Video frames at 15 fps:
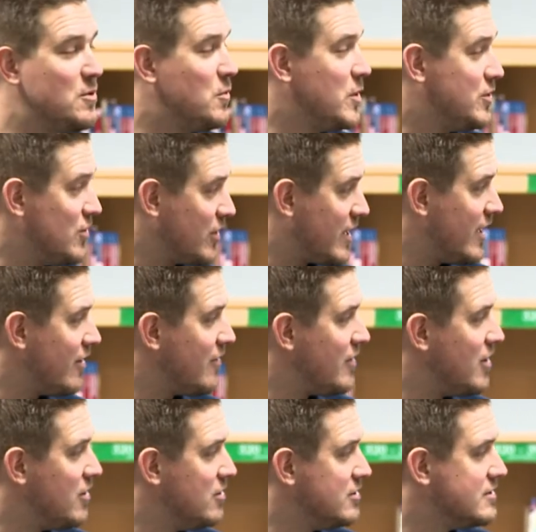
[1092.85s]
We took care of
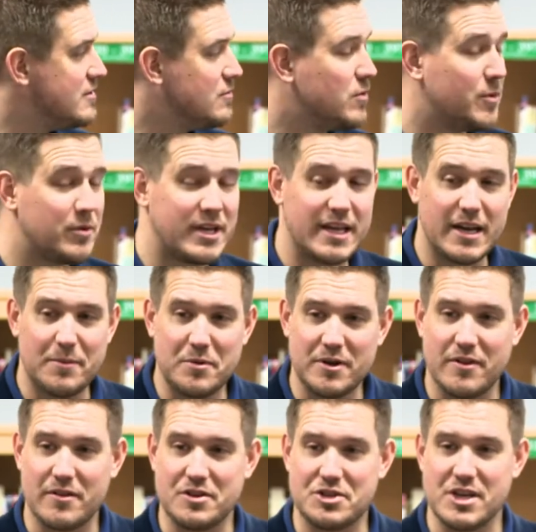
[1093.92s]
those. We would get up
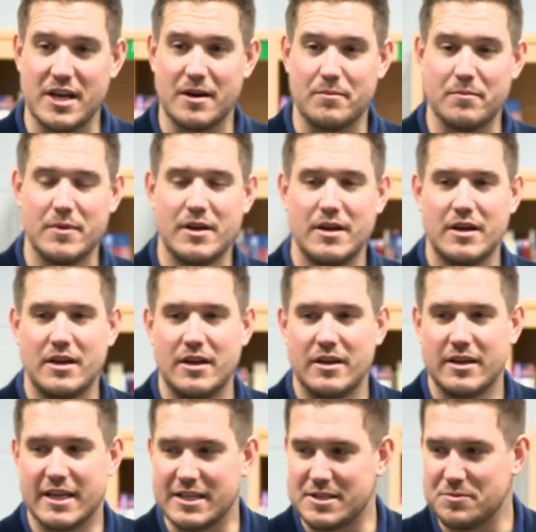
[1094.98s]
into the gym,
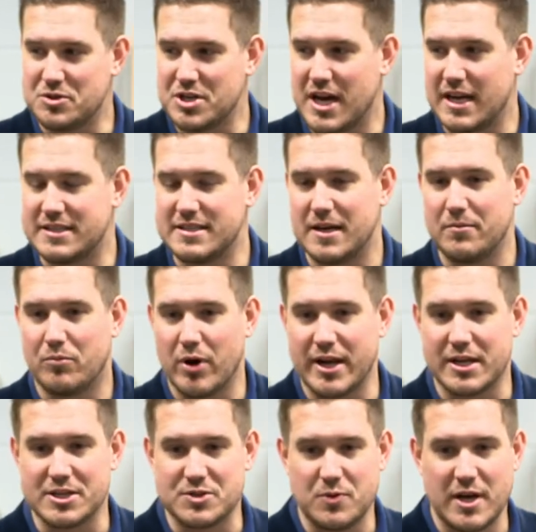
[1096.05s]
get some shots up,
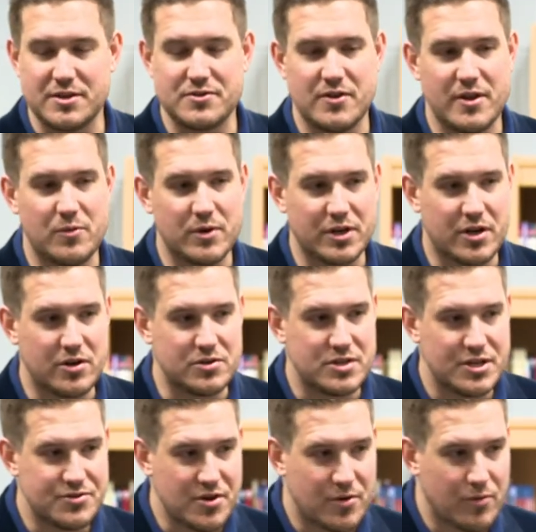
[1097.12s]
break a sweat so that when Coach
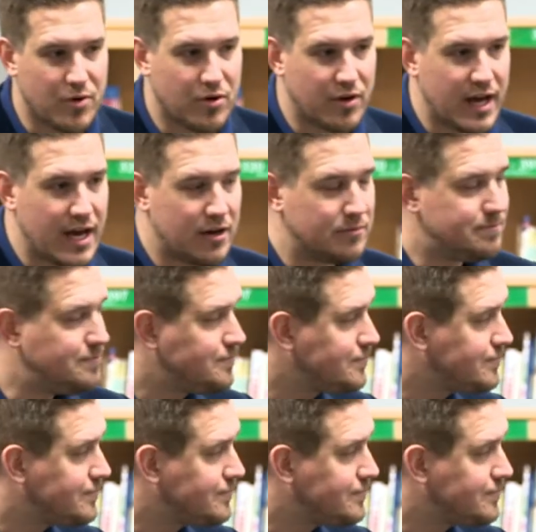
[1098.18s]
Izzo rolled out